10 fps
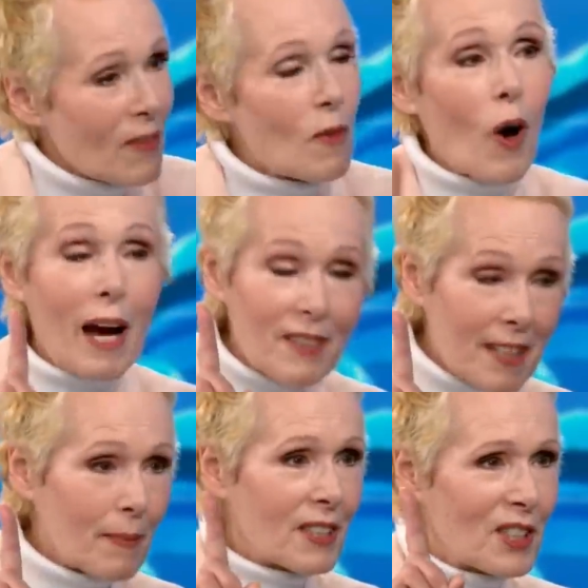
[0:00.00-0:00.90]
name. I
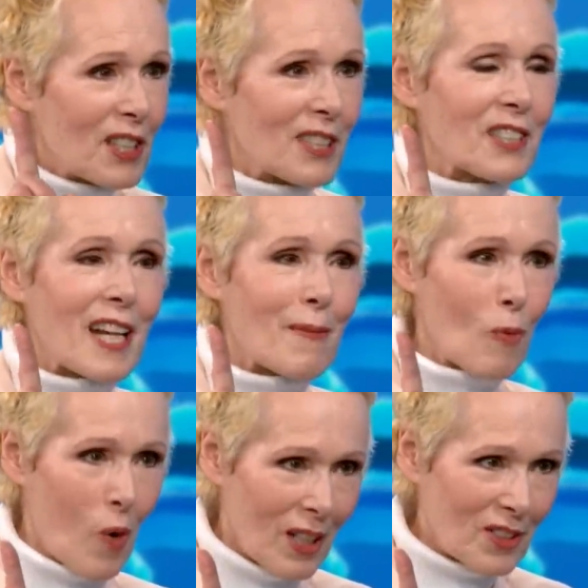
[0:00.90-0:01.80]
mentioned his
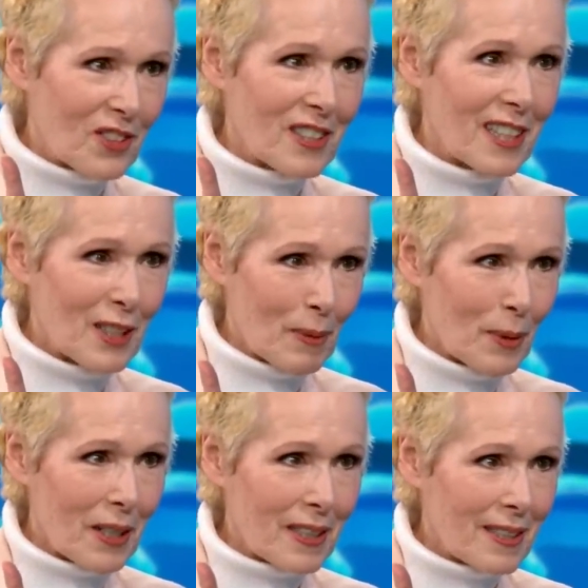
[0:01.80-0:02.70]
name once in the
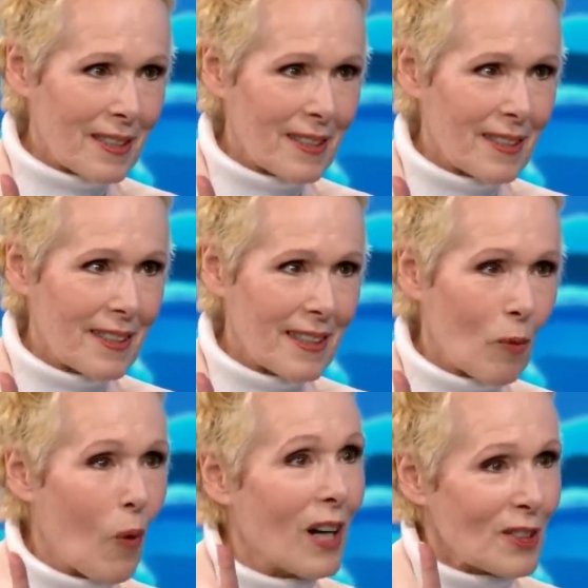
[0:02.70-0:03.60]
book,
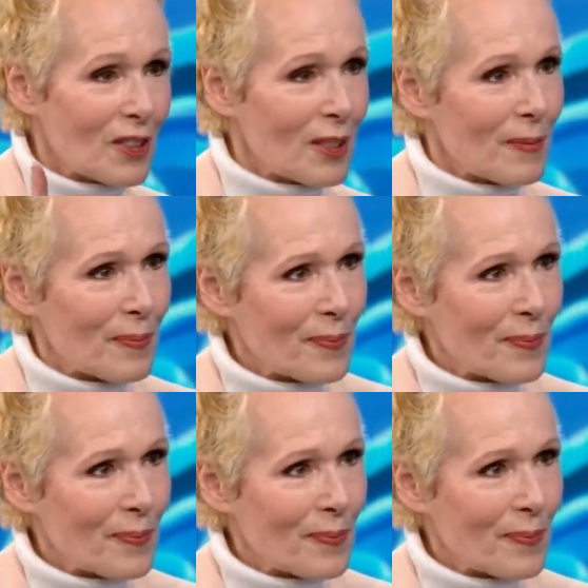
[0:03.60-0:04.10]
once.